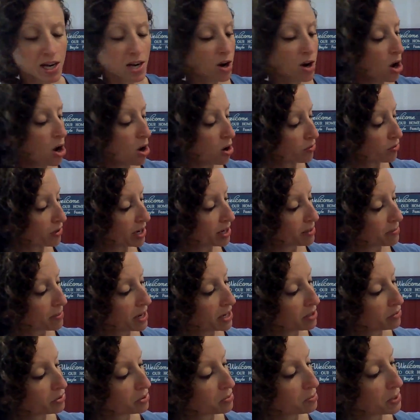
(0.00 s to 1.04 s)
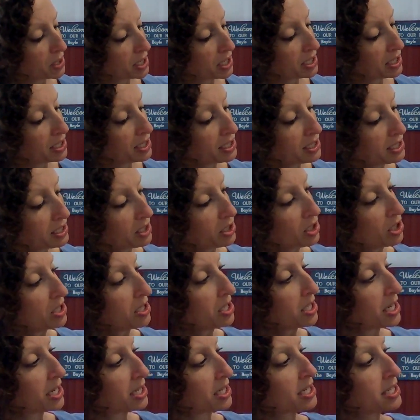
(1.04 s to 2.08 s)
I'll write my repeated addition
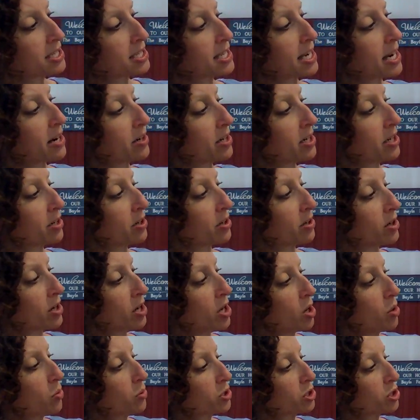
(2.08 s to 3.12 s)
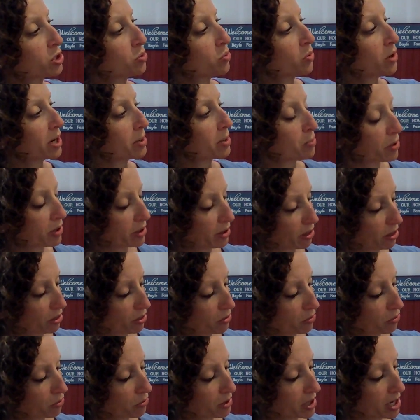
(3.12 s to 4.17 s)
sentence down here, which is where I put
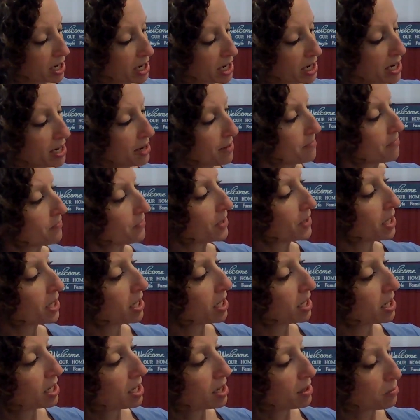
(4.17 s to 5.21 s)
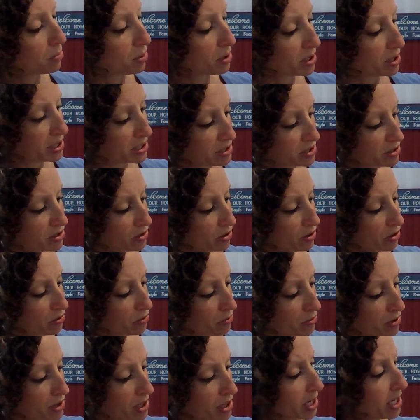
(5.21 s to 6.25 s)
3 plus
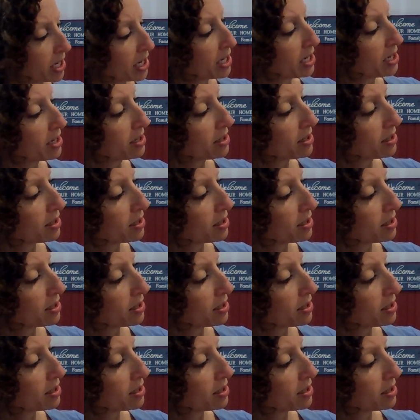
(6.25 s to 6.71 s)
3